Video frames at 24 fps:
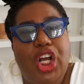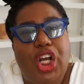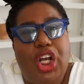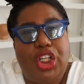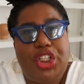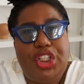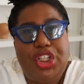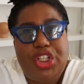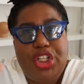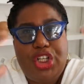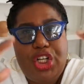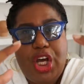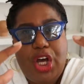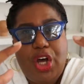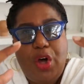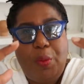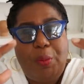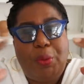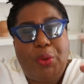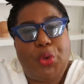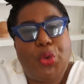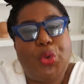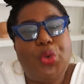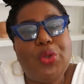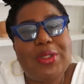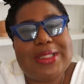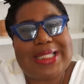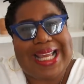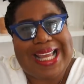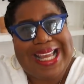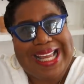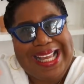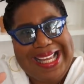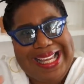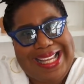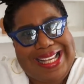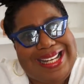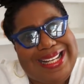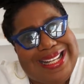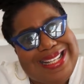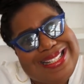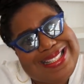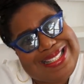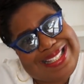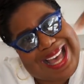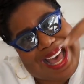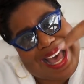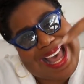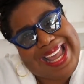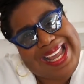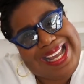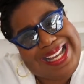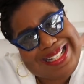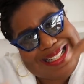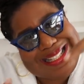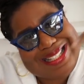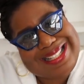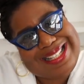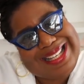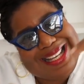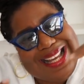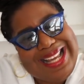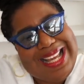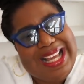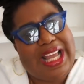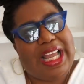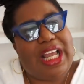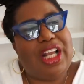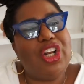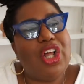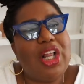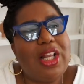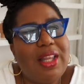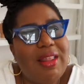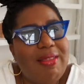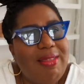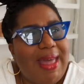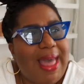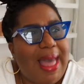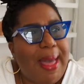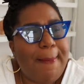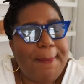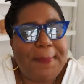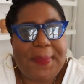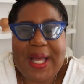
you know, pulled in tight and all of that.